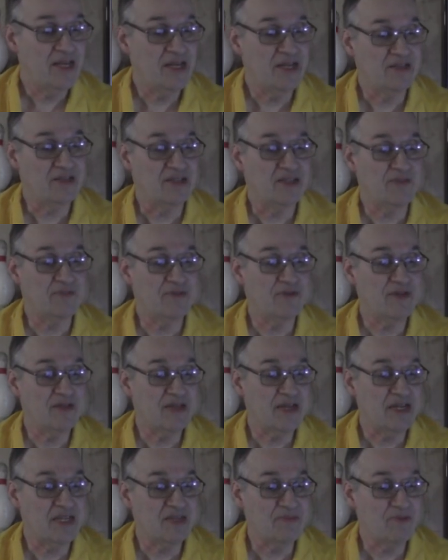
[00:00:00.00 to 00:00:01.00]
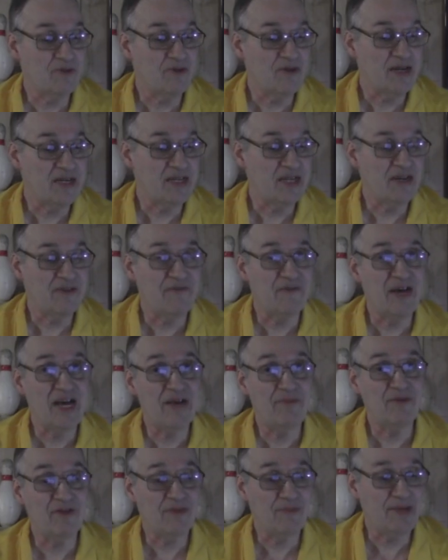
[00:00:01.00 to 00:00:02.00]
It is a sport that is more
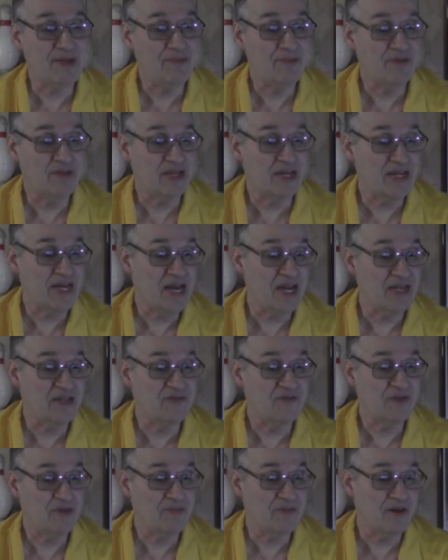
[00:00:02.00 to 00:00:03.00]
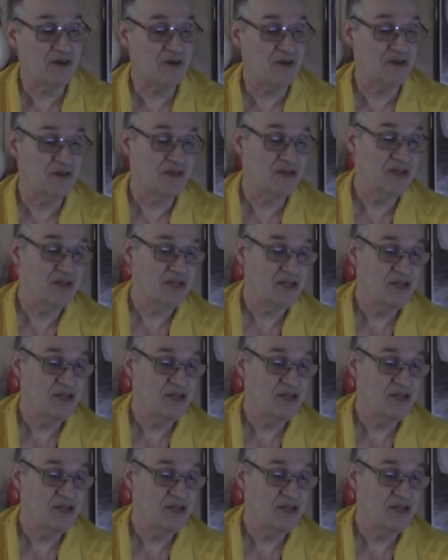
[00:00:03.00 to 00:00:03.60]
identifiable to people than college football.